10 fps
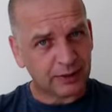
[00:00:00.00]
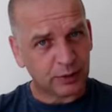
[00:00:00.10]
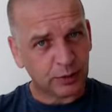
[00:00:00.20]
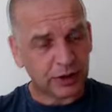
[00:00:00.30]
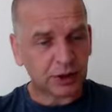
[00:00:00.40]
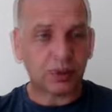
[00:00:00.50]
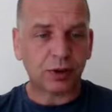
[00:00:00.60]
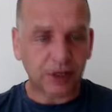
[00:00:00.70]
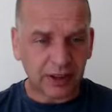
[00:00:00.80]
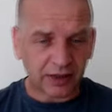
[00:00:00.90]
But in a
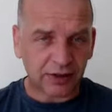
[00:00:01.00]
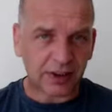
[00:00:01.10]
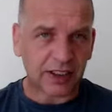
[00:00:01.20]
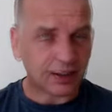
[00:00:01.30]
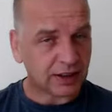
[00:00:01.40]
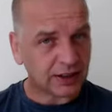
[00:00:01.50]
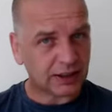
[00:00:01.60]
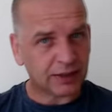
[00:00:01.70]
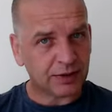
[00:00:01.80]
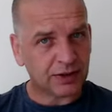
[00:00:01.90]
sporting context, there's
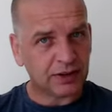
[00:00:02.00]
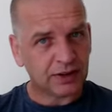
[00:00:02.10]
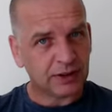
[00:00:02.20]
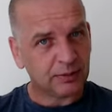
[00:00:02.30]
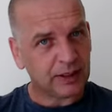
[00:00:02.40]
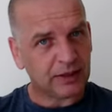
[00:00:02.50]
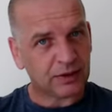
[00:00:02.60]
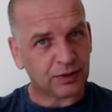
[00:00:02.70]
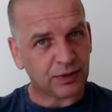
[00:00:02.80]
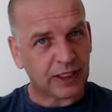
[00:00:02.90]
gloves, bells,
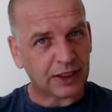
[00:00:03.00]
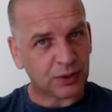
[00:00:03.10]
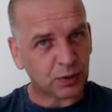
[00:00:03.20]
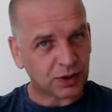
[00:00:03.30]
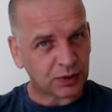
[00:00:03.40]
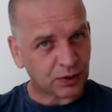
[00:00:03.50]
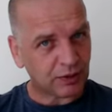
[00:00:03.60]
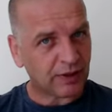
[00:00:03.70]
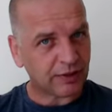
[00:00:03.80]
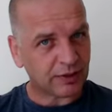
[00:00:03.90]
flags, whistles,
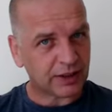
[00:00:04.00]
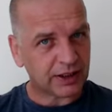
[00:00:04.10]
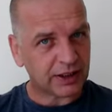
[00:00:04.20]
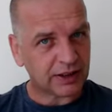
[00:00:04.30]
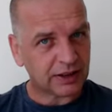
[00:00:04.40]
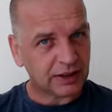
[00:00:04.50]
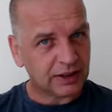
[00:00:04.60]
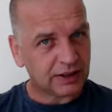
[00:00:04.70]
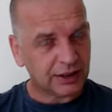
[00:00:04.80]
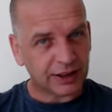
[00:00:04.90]
referees.
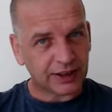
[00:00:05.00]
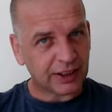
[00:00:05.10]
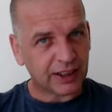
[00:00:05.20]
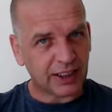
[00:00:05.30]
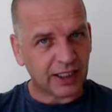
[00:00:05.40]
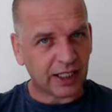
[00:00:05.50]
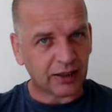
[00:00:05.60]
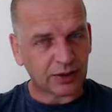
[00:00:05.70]
You can take a count.